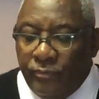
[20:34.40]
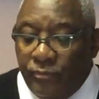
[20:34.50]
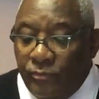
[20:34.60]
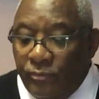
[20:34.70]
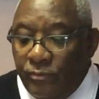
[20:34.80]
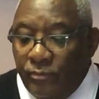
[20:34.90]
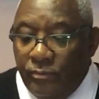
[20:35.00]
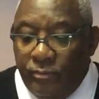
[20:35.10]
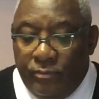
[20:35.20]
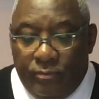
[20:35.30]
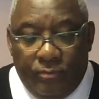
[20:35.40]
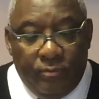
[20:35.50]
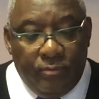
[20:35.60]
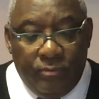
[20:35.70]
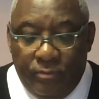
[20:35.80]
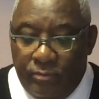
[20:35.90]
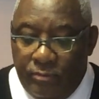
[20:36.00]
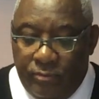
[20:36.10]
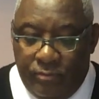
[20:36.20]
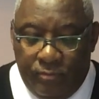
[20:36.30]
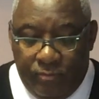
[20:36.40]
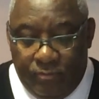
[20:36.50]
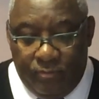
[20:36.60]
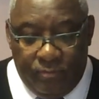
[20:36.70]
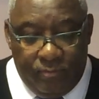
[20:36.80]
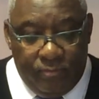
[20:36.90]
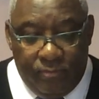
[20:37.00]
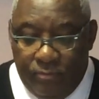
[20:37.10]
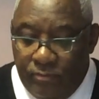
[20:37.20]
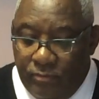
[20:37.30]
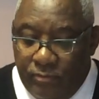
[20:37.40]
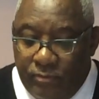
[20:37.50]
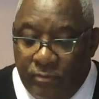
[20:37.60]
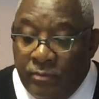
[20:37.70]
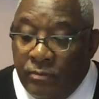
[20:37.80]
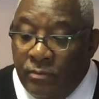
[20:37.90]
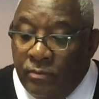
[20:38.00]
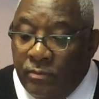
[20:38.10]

Verse 17 of chapter 9,